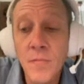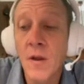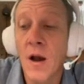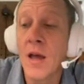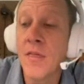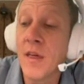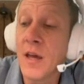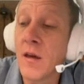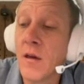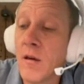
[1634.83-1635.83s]
I
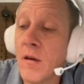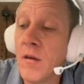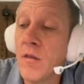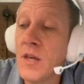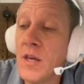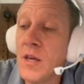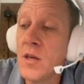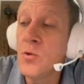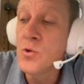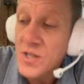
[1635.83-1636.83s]
think the
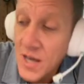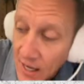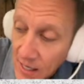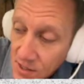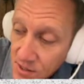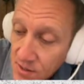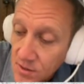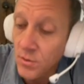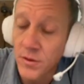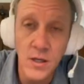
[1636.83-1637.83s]
use case
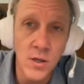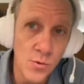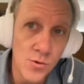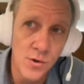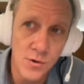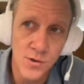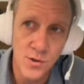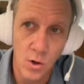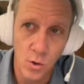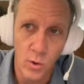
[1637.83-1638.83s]
or the users
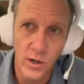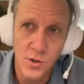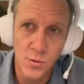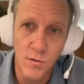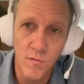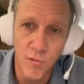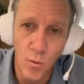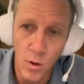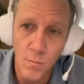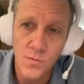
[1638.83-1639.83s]
are going to
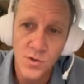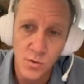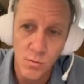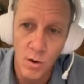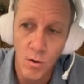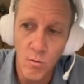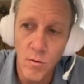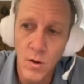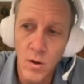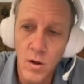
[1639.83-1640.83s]
inform Suno
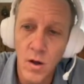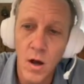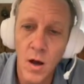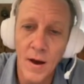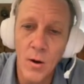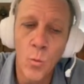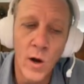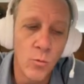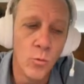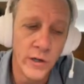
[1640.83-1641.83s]
about
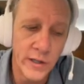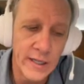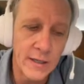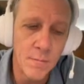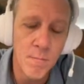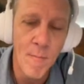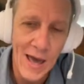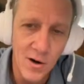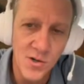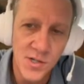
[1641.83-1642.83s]
what really
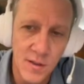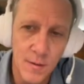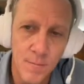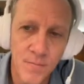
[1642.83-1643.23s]
matters to them.